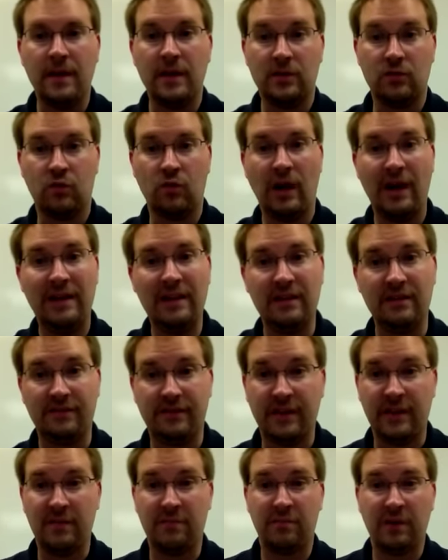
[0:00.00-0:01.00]
is
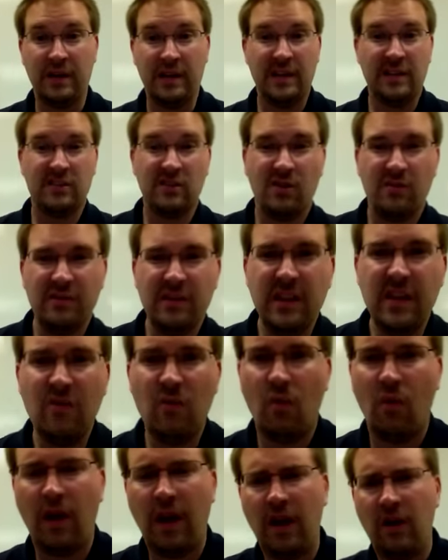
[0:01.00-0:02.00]
relevant, but it's
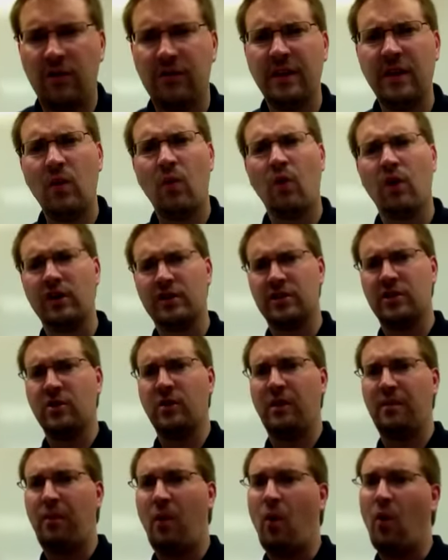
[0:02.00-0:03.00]
only, it only works
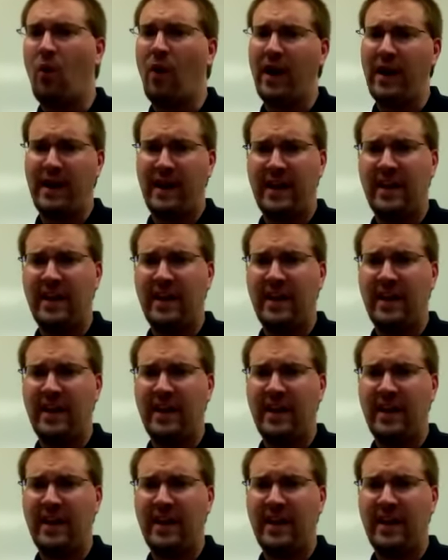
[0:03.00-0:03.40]
to a point.